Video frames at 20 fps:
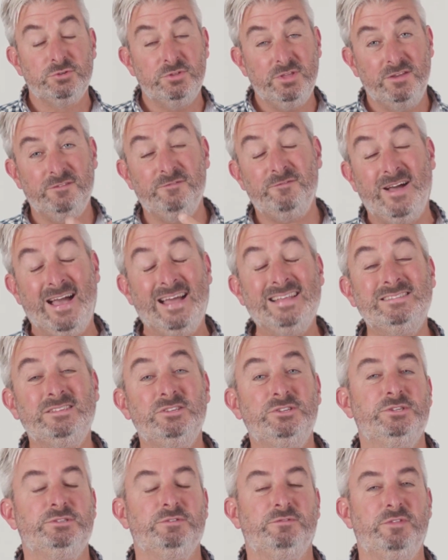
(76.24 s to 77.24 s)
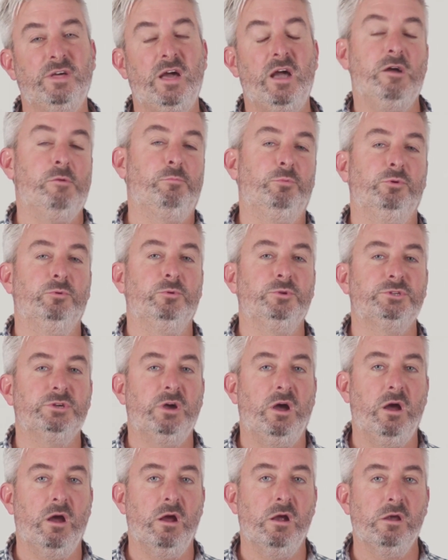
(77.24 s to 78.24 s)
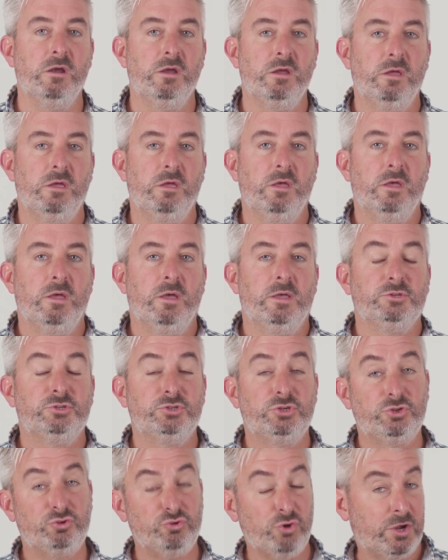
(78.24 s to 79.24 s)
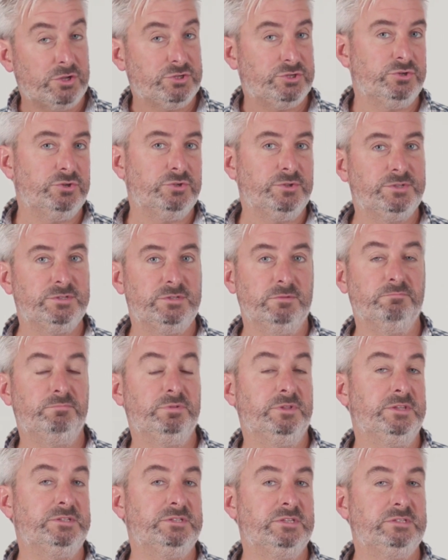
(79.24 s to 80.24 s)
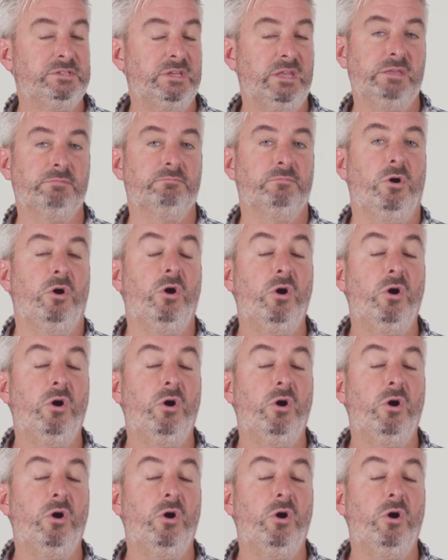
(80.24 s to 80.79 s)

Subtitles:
So the advantages of that approach are structural simplicity.